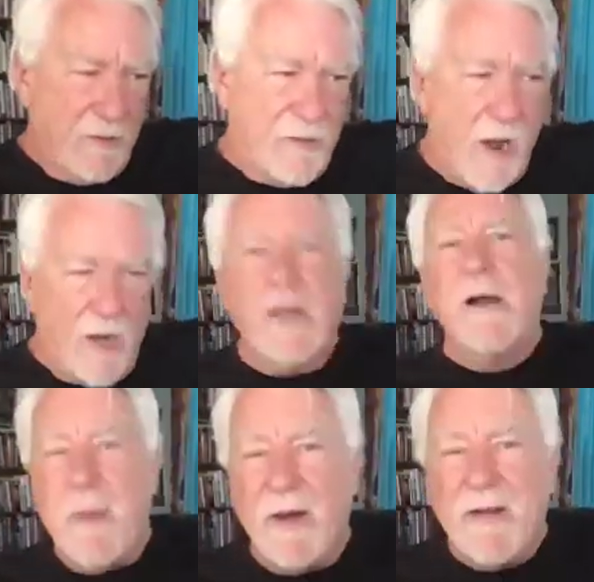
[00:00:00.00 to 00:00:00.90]
talking
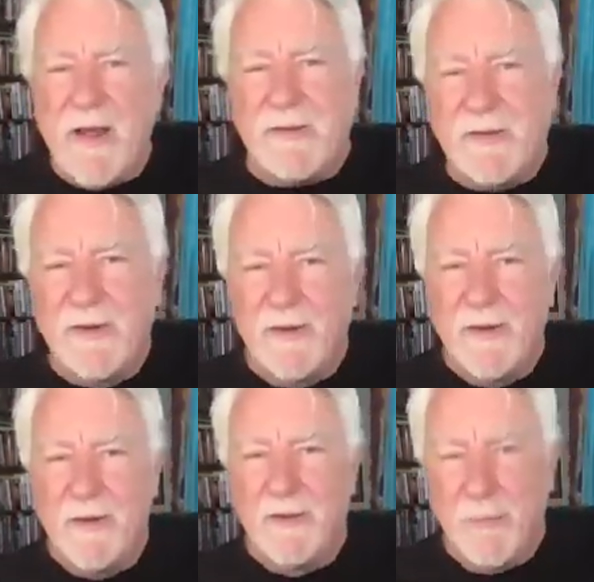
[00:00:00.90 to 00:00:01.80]
about it
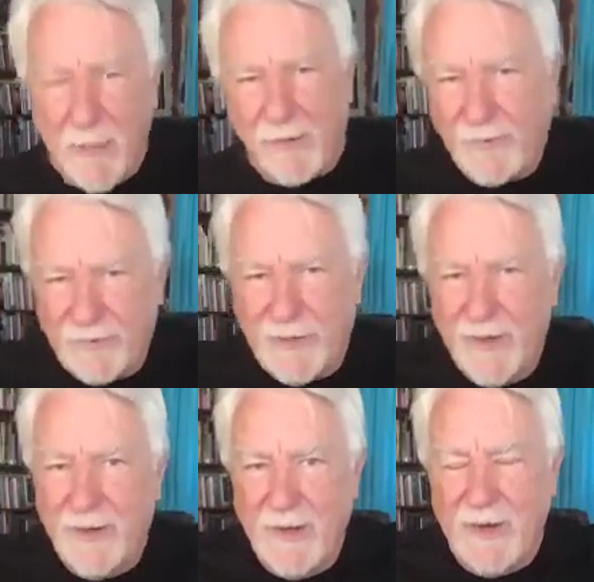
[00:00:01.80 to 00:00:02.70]
the most.
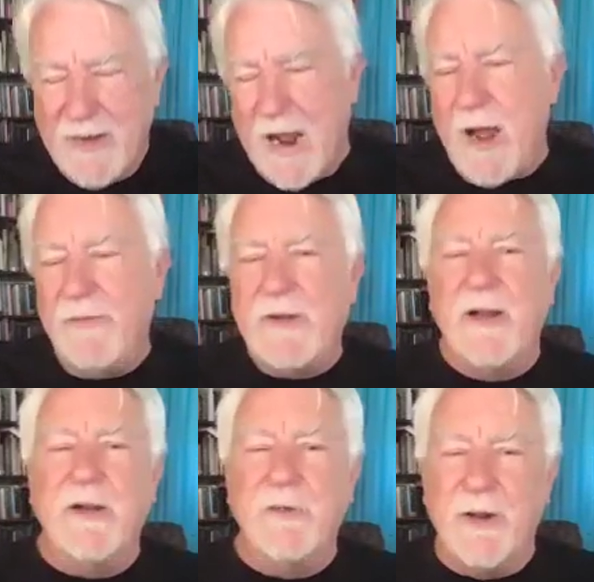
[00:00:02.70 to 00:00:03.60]
And now they're
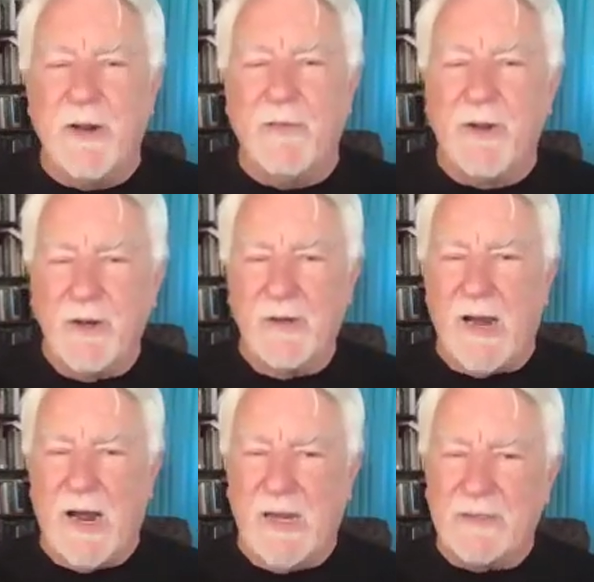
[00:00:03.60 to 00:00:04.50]
getting rid of the little
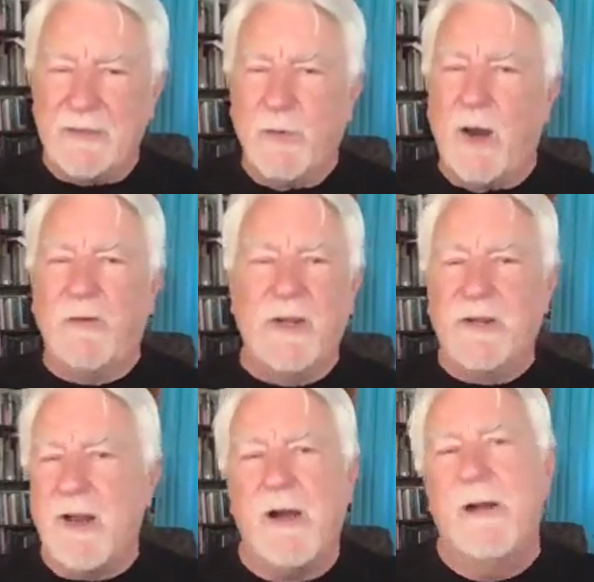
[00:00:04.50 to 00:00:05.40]
guys who aren't
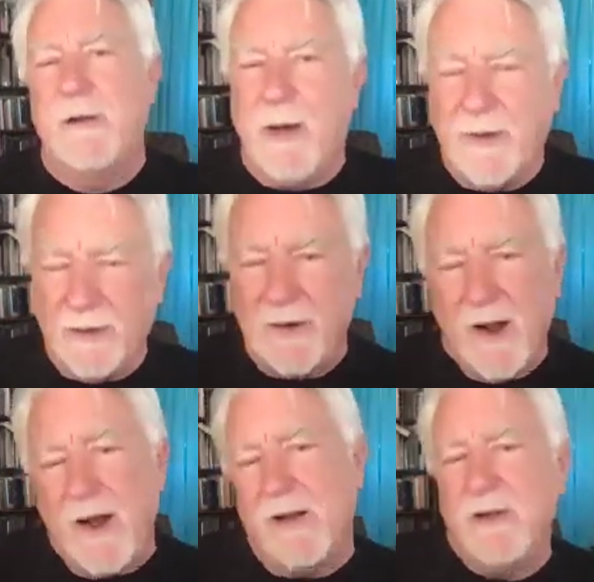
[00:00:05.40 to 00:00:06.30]
really talking about it at
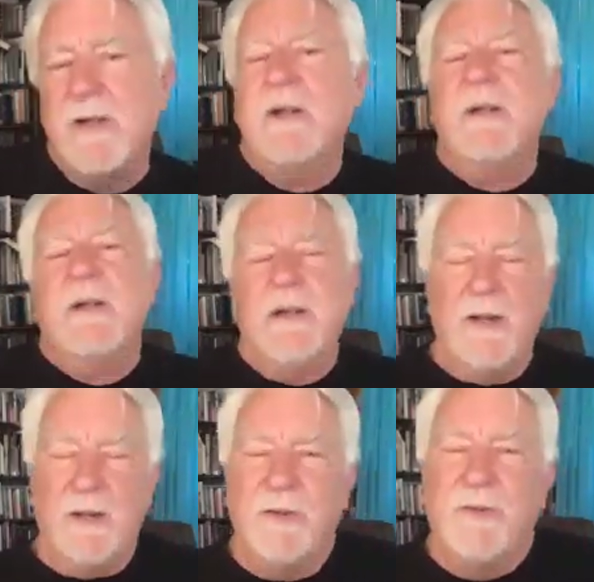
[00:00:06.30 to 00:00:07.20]
all.
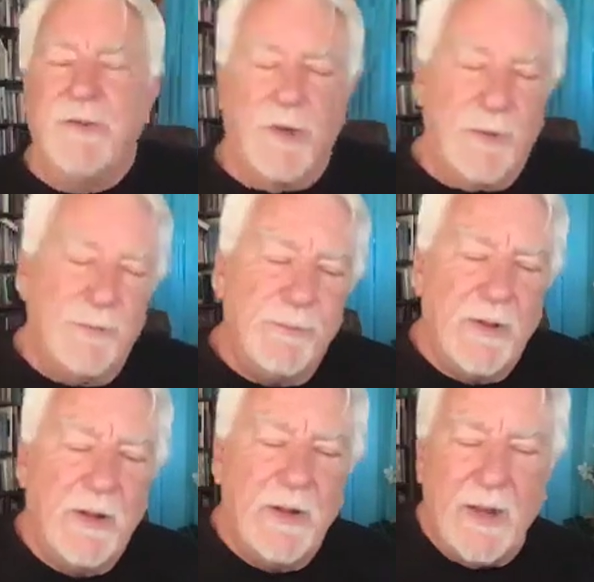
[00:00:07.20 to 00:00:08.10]
So,
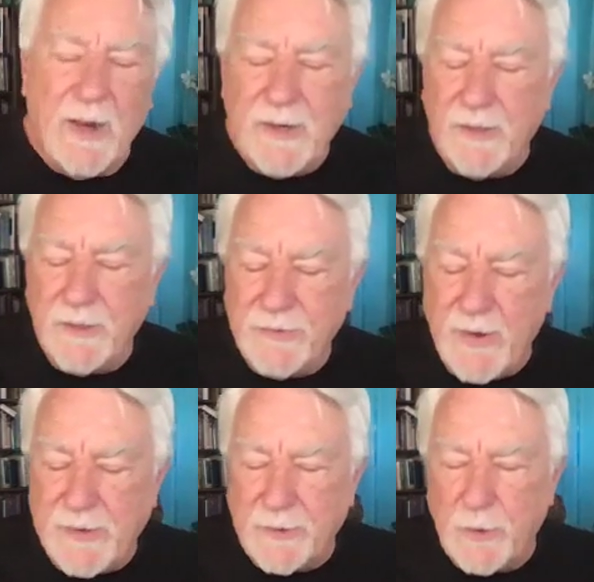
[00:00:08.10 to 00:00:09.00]
and I hear you've
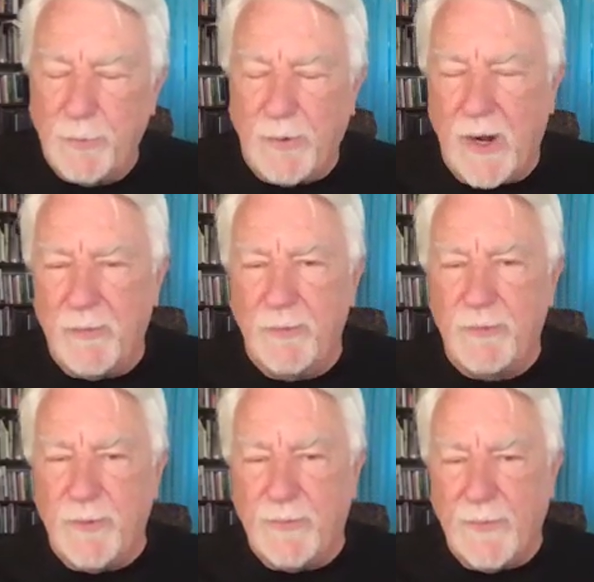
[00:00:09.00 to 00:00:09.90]
had your own problems
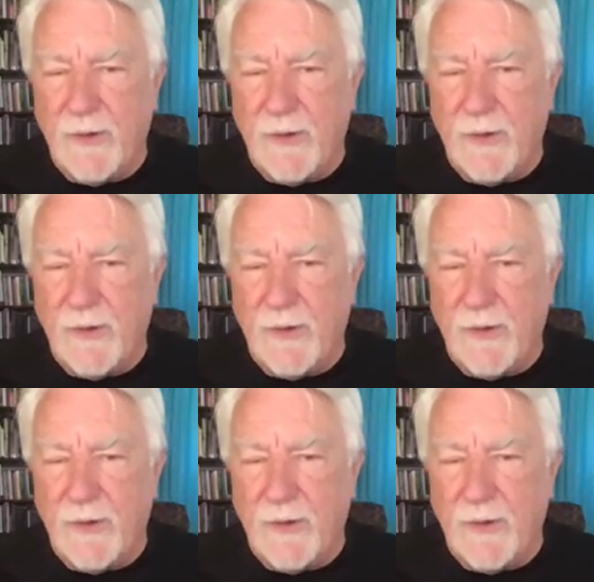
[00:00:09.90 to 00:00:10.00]
with